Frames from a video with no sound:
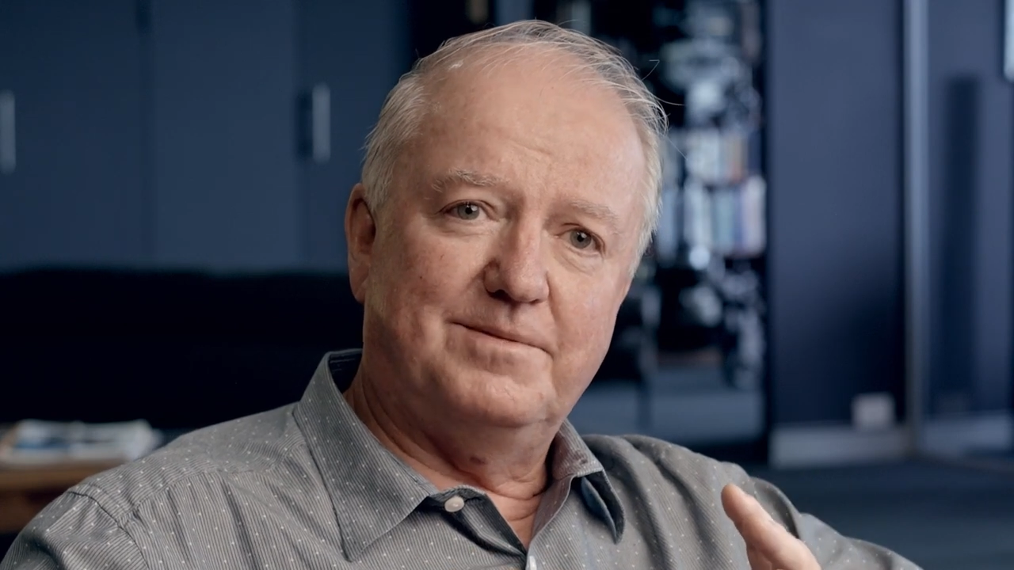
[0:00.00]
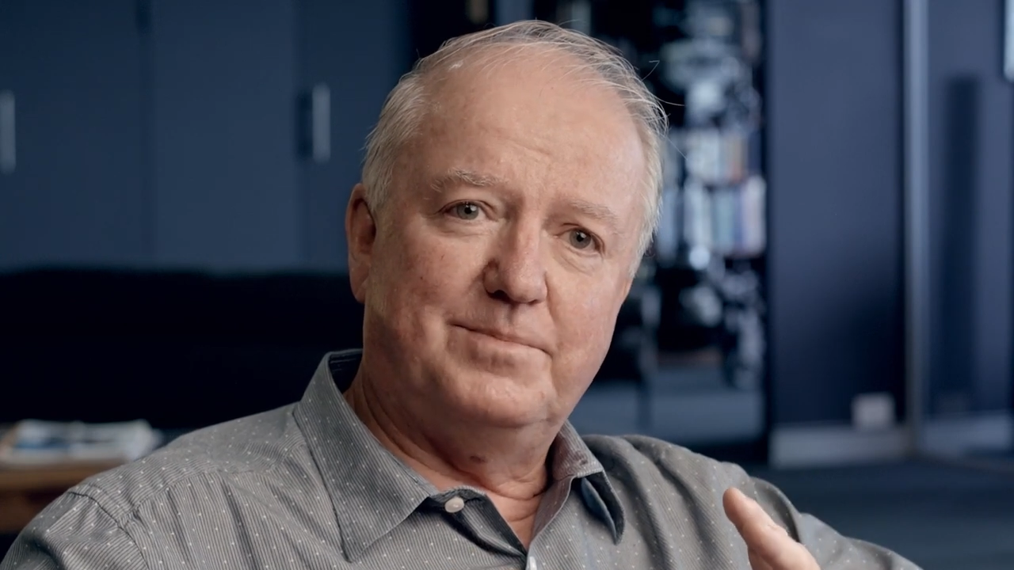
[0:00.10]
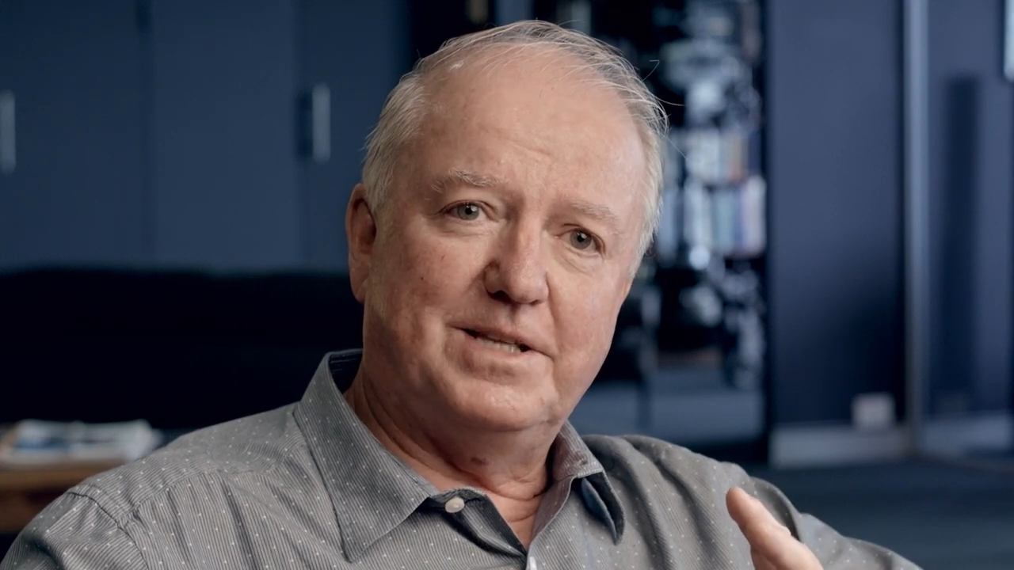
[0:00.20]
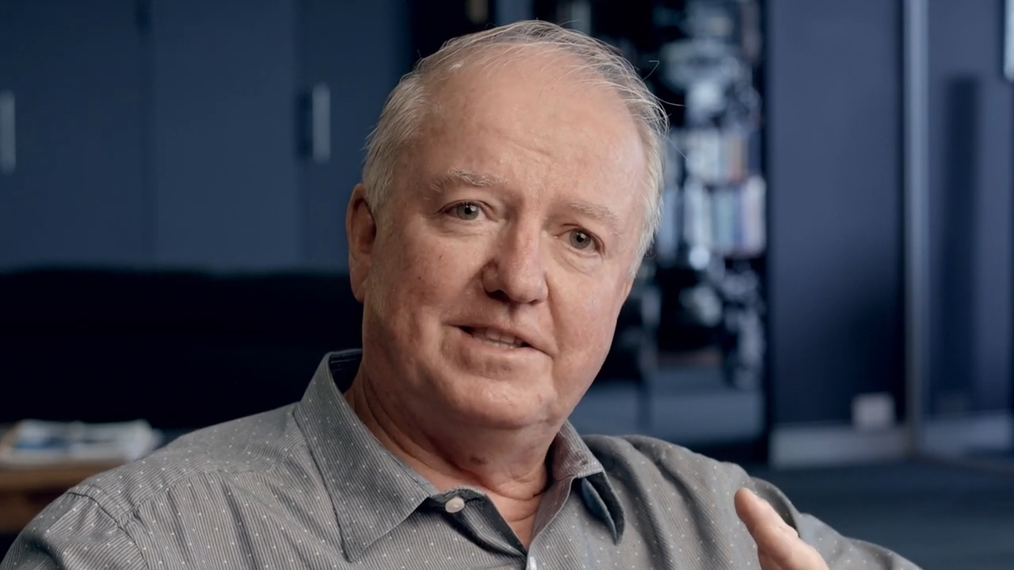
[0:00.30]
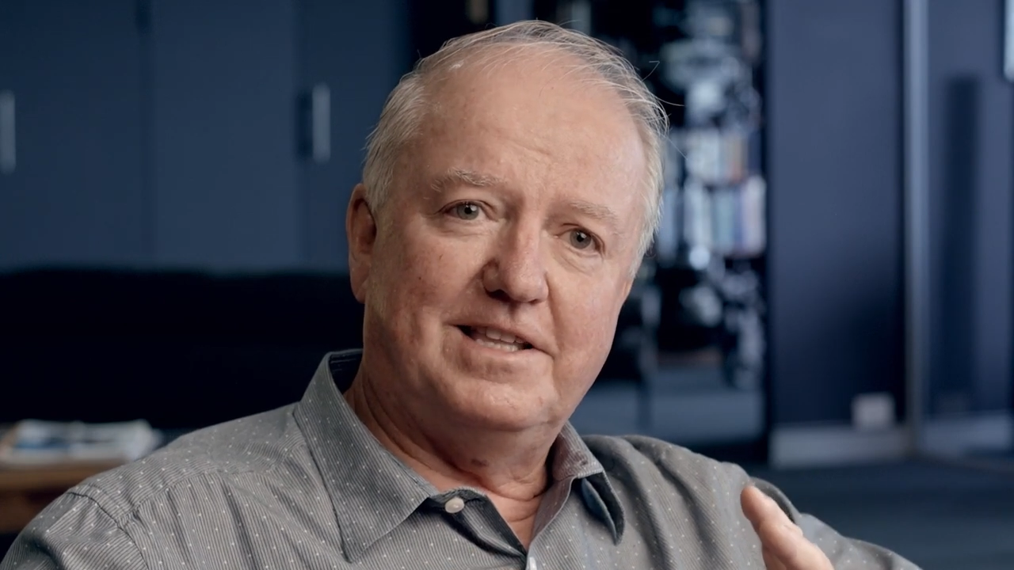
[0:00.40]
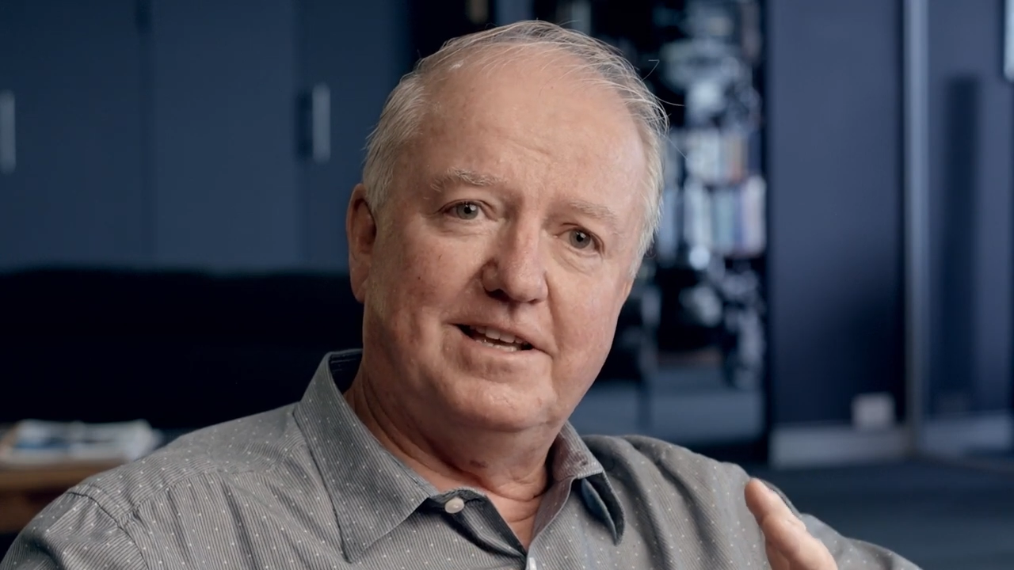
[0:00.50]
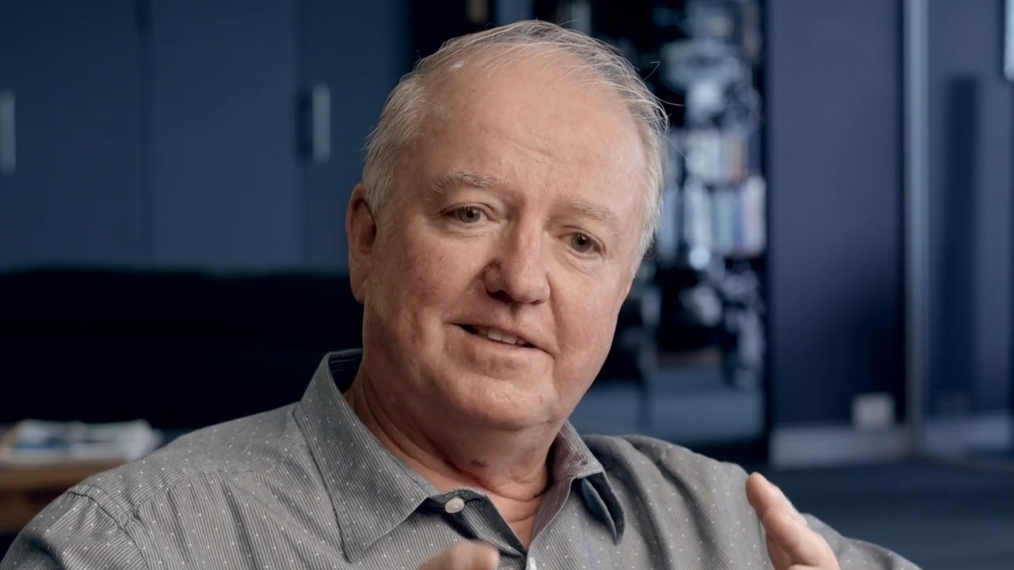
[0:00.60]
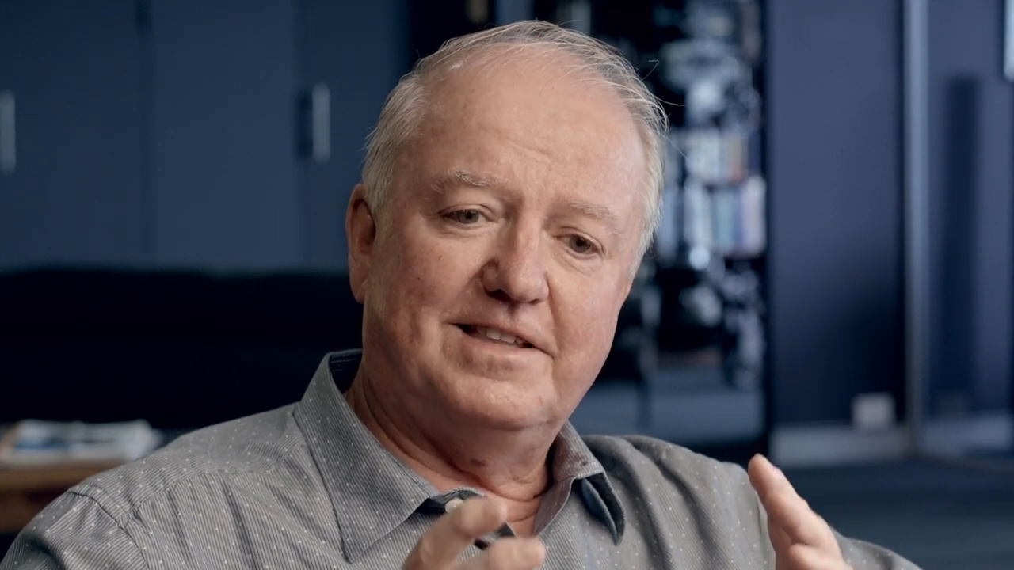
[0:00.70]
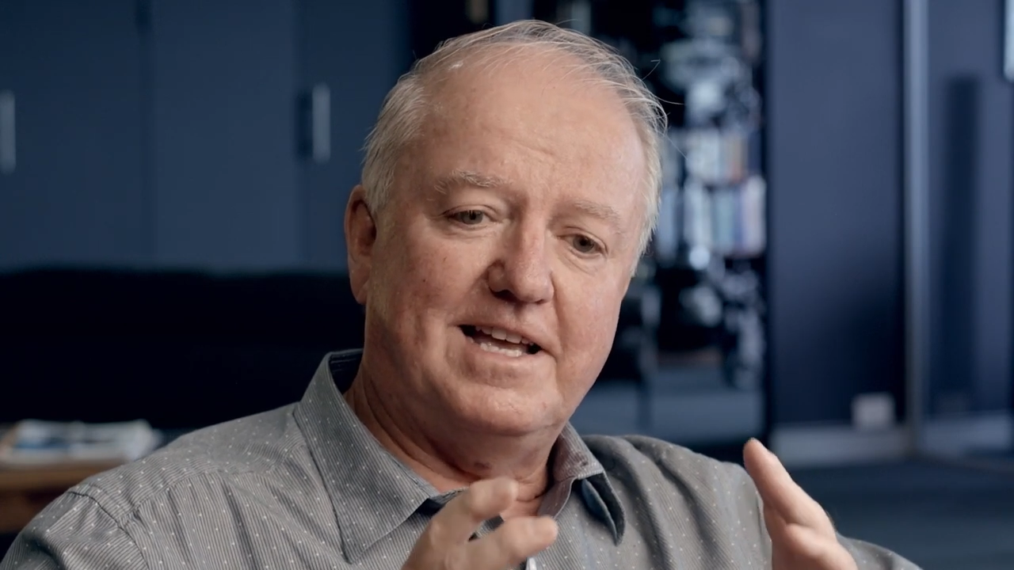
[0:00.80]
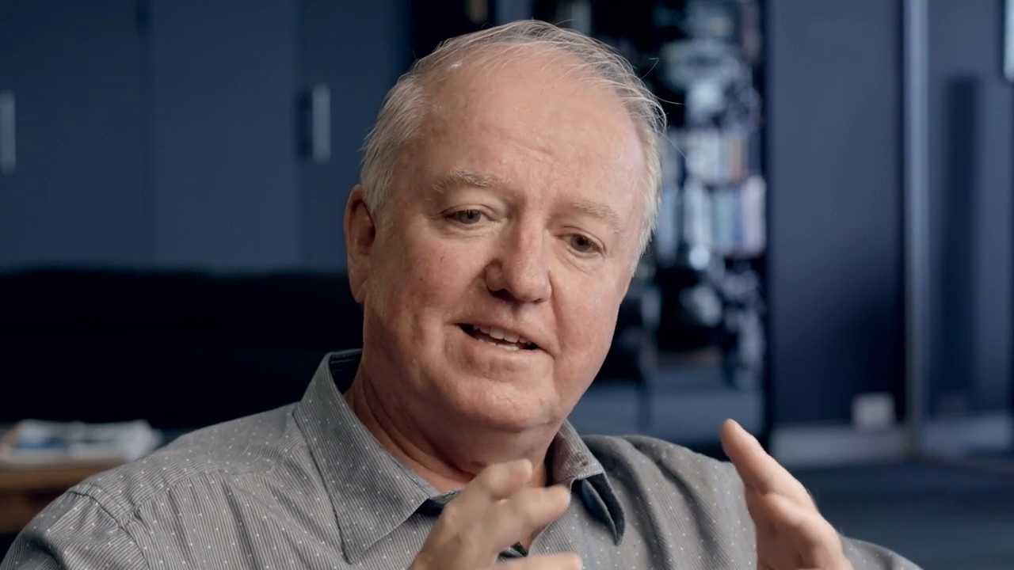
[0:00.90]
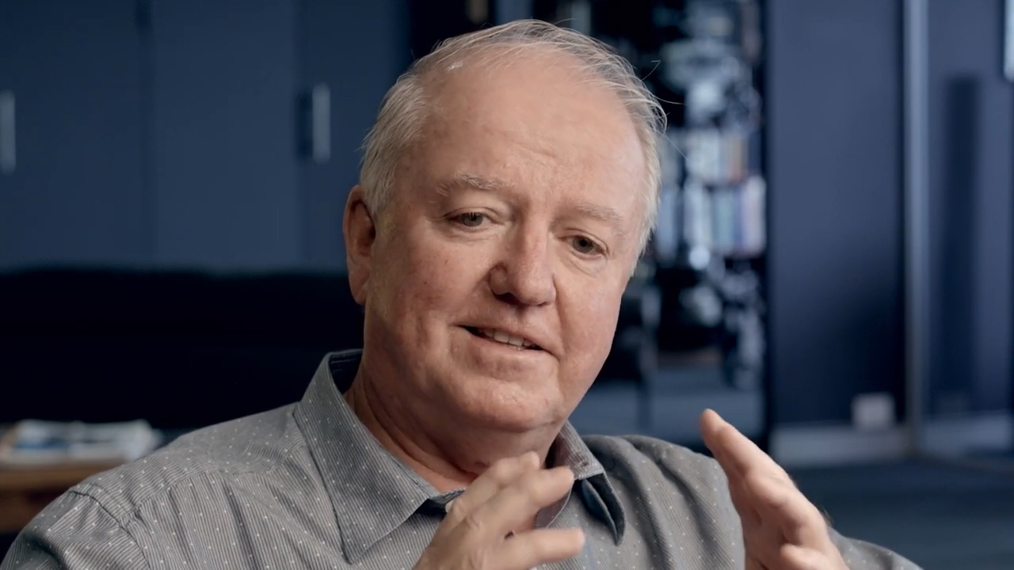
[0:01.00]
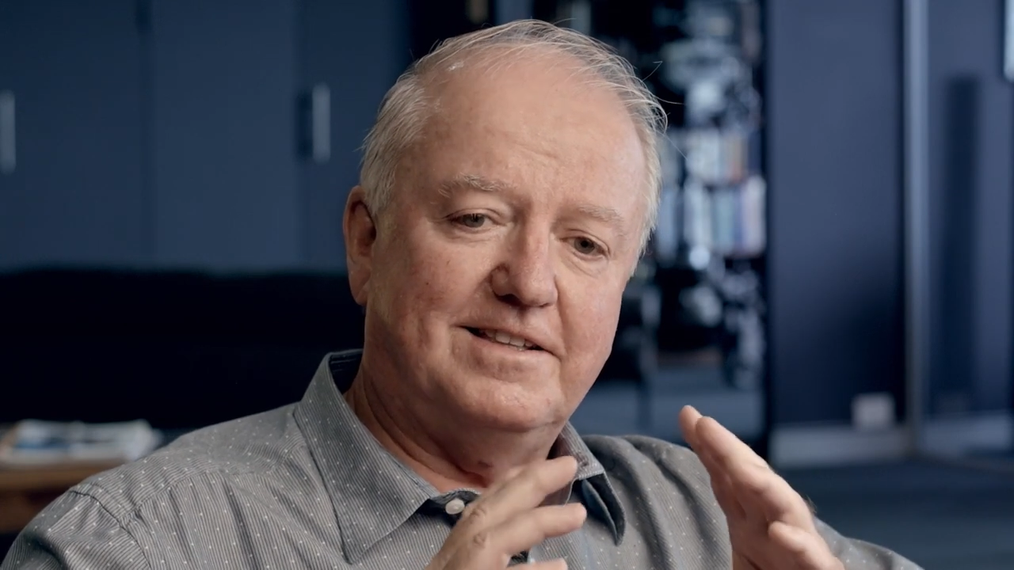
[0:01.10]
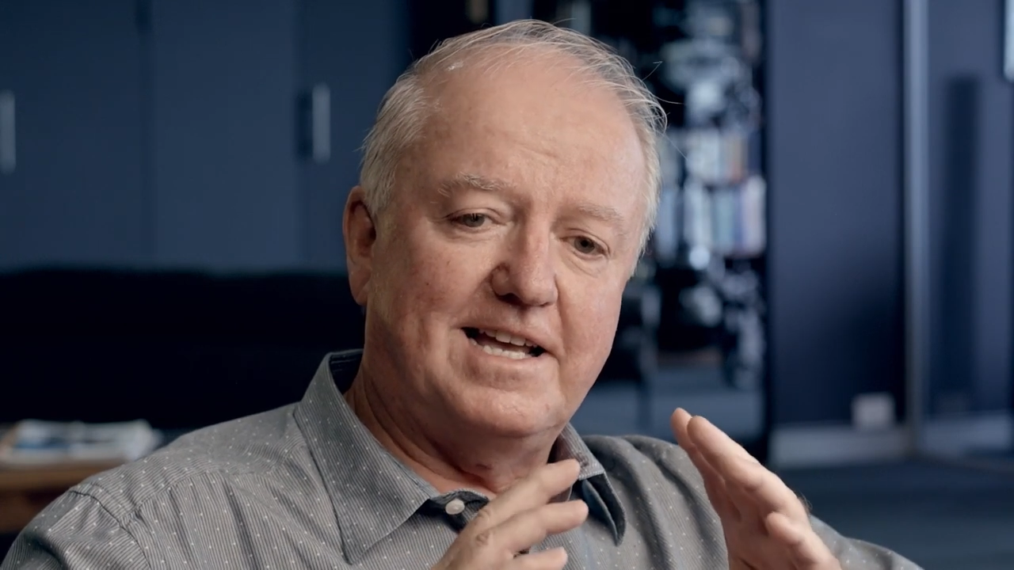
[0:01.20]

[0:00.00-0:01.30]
but they they